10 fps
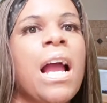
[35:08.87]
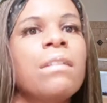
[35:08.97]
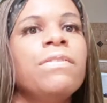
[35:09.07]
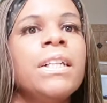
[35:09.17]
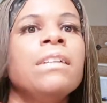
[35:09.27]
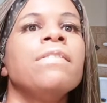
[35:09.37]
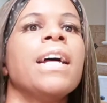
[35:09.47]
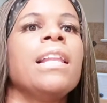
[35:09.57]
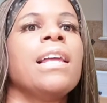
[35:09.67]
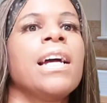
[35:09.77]
I feel if
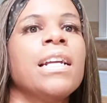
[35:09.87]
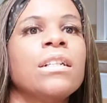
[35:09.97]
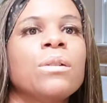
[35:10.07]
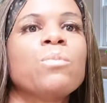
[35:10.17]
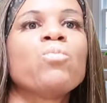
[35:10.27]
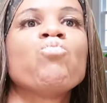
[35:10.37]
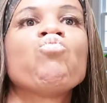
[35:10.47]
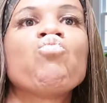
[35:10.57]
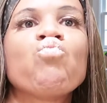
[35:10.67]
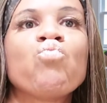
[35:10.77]
I lined them,
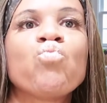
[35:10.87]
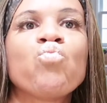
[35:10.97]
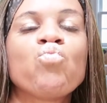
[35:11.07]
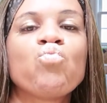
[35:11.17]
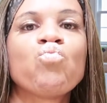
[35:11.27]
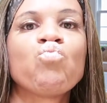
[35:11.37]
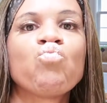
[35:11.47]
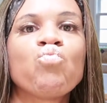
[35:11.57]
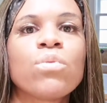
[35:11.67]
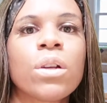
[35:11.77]

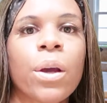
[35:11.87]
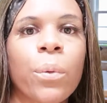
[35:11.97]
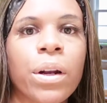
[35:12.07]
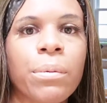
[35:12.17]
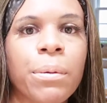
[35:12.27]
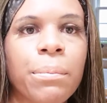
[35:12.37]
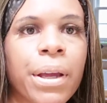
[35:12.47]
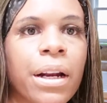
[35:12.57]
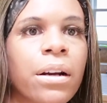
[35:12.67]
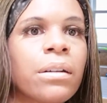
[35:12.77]
it would have been
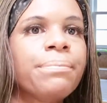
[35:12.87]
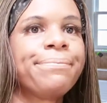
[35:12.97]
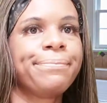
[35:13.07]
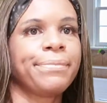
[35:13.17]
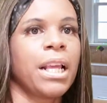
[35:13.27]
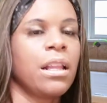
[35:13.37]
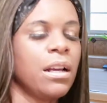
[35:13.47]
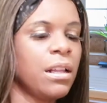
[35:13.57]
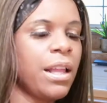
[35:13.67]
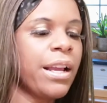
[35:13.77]
better. They
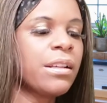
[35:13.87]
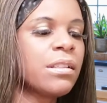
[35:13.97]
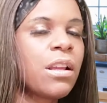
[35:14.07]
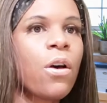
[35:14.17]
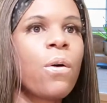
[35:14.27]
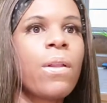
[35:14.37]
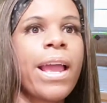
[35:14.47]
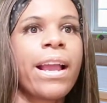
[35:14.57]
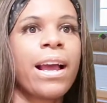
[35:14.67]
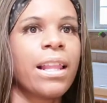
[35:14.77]
look like so,
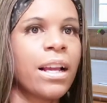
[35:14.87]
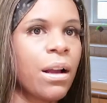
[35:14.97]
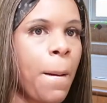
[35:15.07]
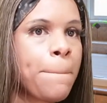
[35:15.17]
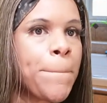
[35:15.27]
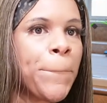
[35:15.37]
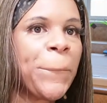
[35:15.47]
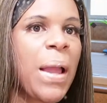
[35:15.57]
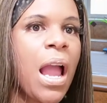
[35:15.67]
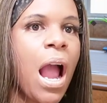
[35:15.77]
like, I look
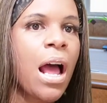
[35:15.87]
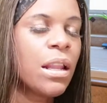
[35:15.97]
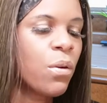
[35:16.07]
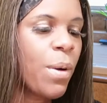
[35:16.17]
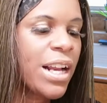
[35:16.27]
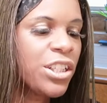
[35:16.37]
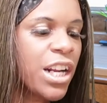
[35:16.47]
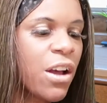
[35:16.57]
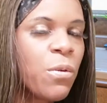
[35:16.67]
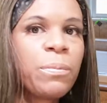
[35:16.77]
a little
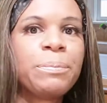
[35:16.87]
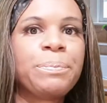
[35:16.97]
washed out.